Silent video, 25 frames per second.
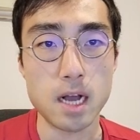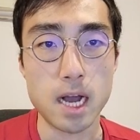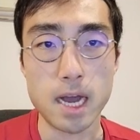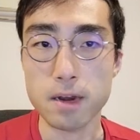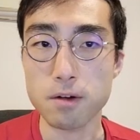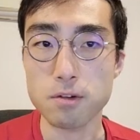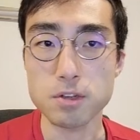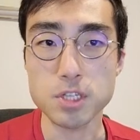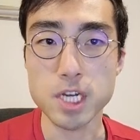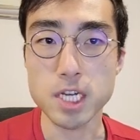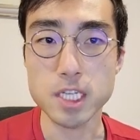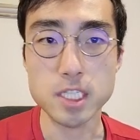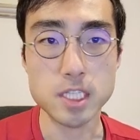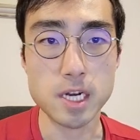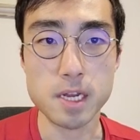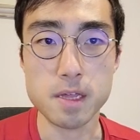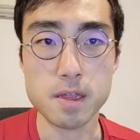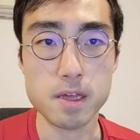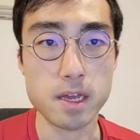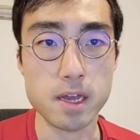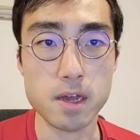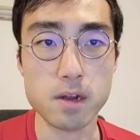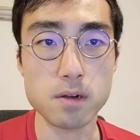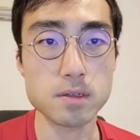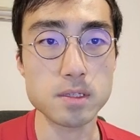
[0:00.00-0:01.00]
I don't change
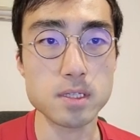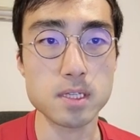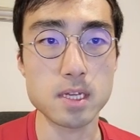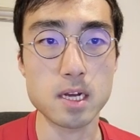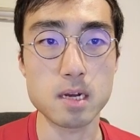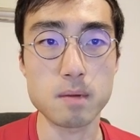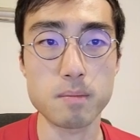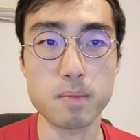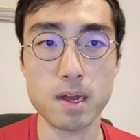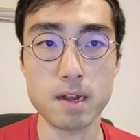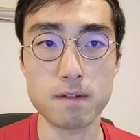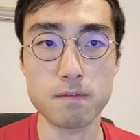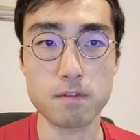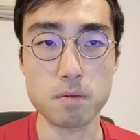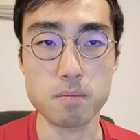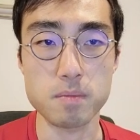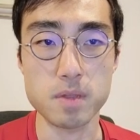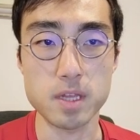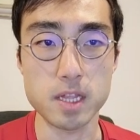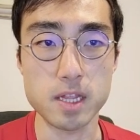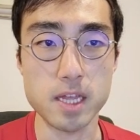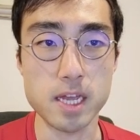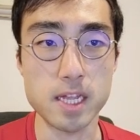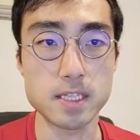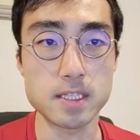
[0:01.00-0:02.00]
anything else apart from
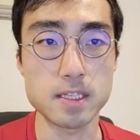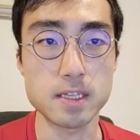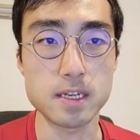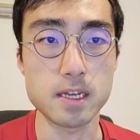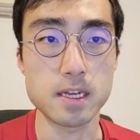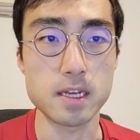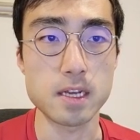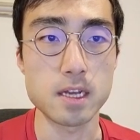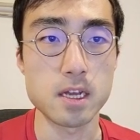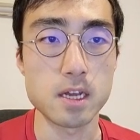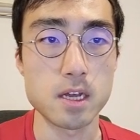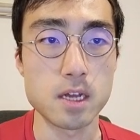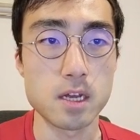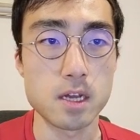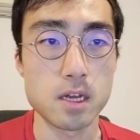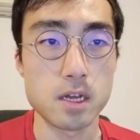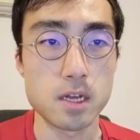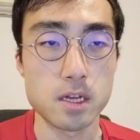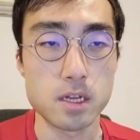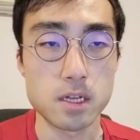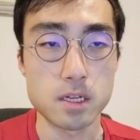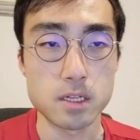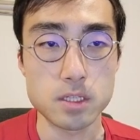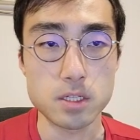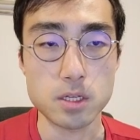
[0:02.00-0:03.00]
the intensity.
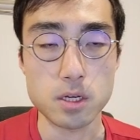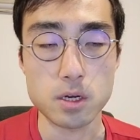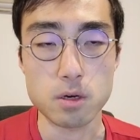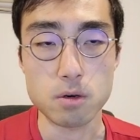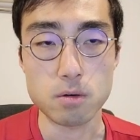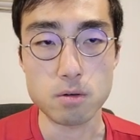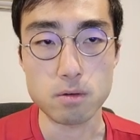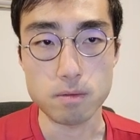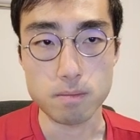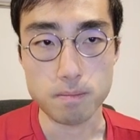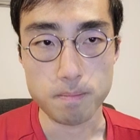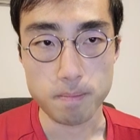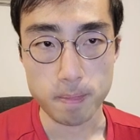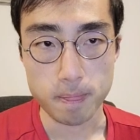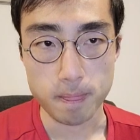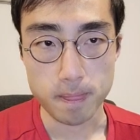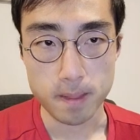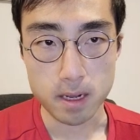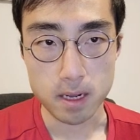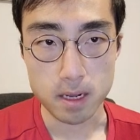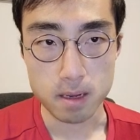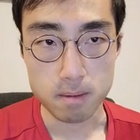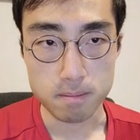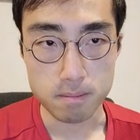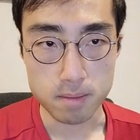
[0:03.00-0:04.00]
So
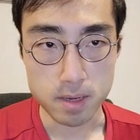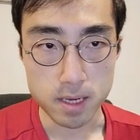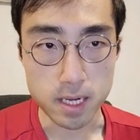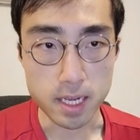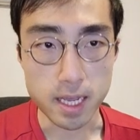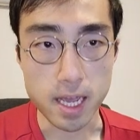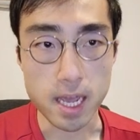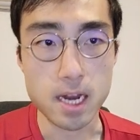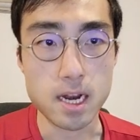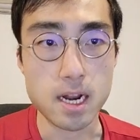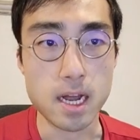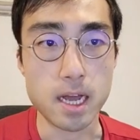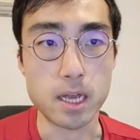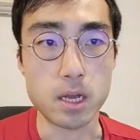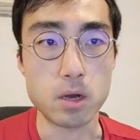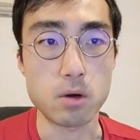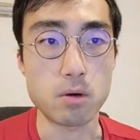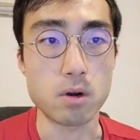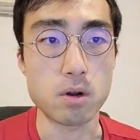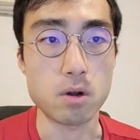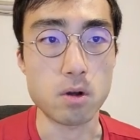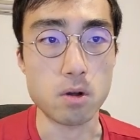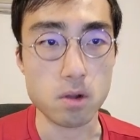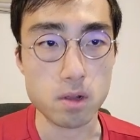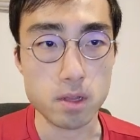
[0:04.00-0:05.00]
again, I
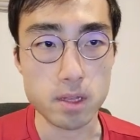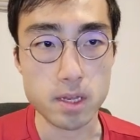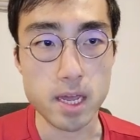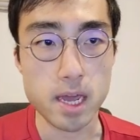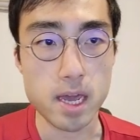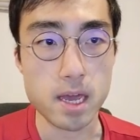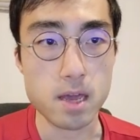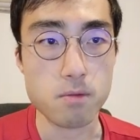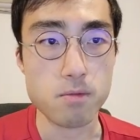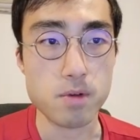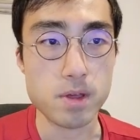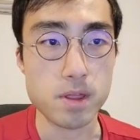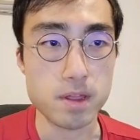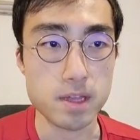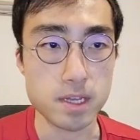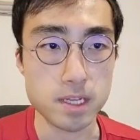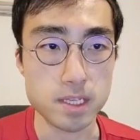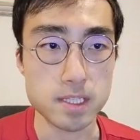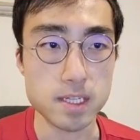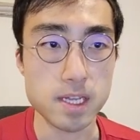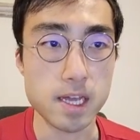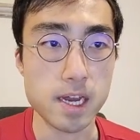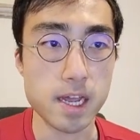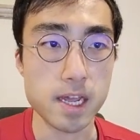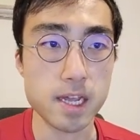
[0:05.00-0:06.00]
go on a holiday with
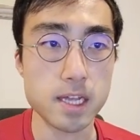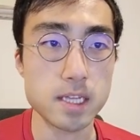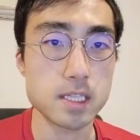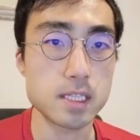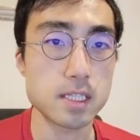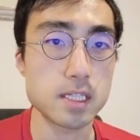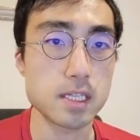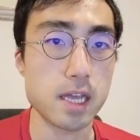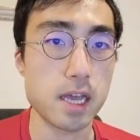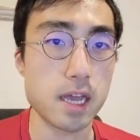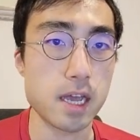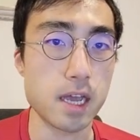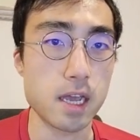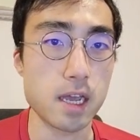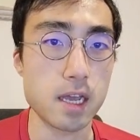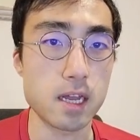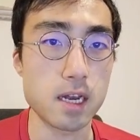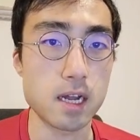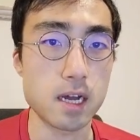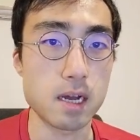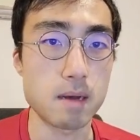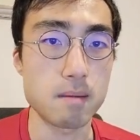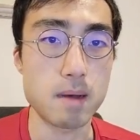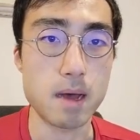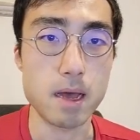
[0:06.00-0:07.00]
these settings,
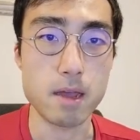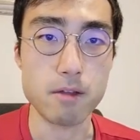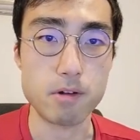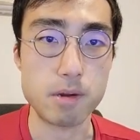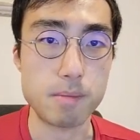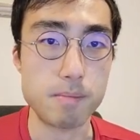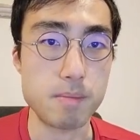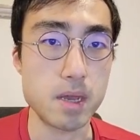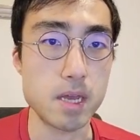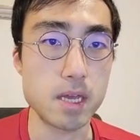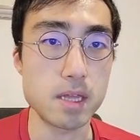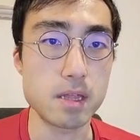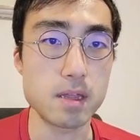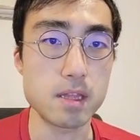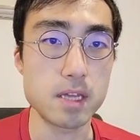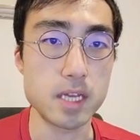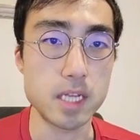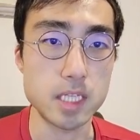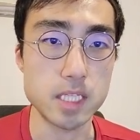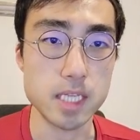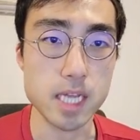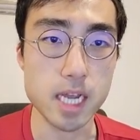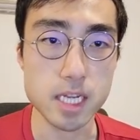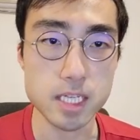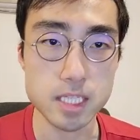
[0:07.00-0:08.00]
and I repeat the
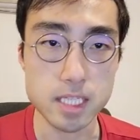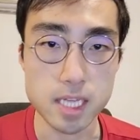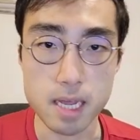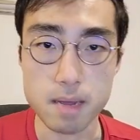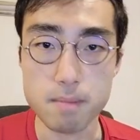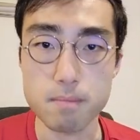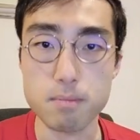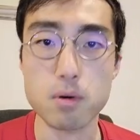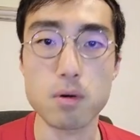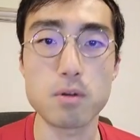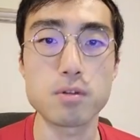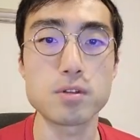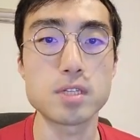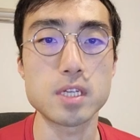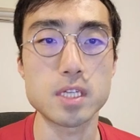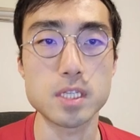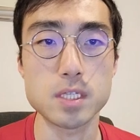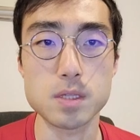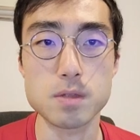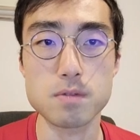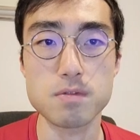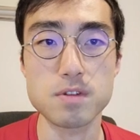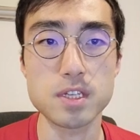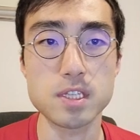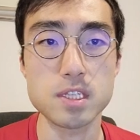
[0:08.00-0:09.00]
exact same
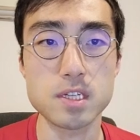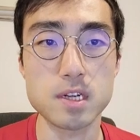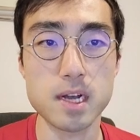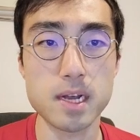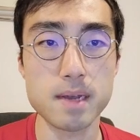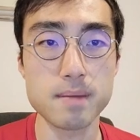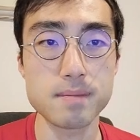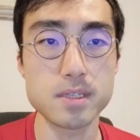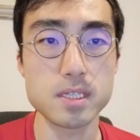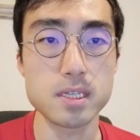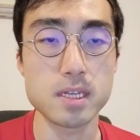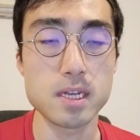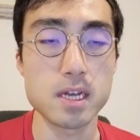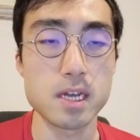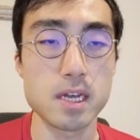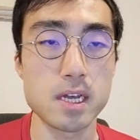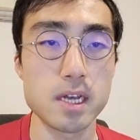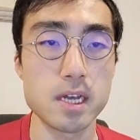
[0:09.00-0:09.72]
process 3 times.